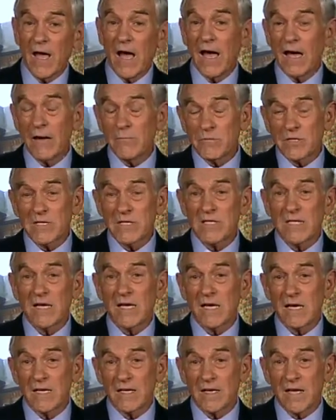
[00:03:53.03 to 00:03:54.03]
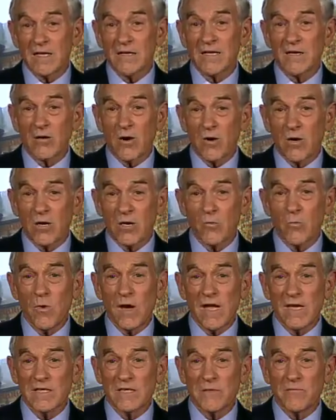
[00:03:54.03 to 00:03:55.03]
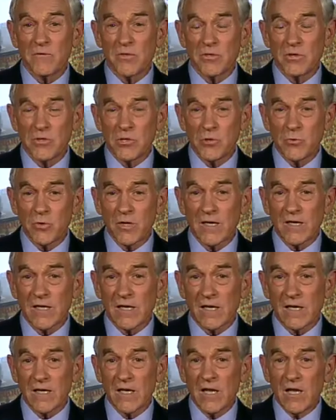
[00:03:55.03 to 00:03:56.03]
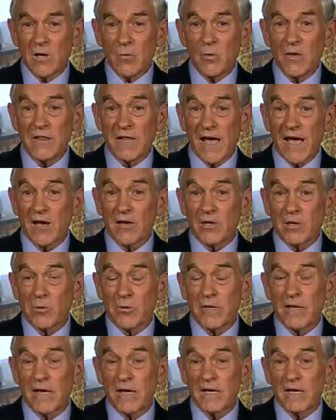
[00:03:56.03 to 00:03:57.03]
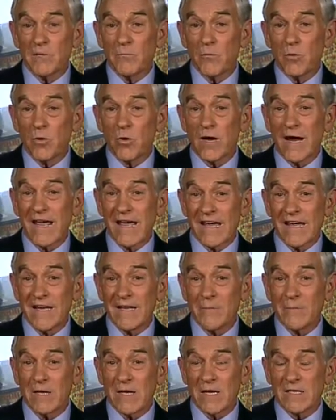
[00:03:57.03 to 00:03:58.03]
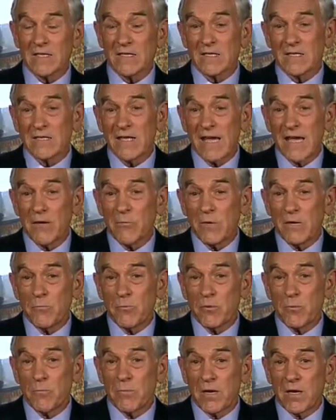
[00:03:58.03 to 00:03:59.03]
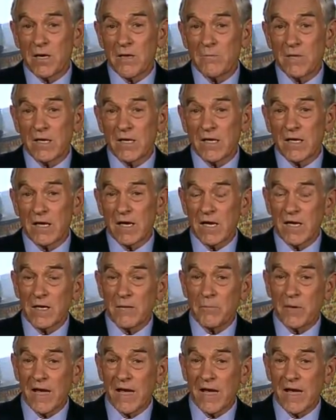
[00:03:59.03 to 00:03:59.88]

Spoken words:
I'm just saying that there are ways of doing it without creating more enemies. Today we were bombing in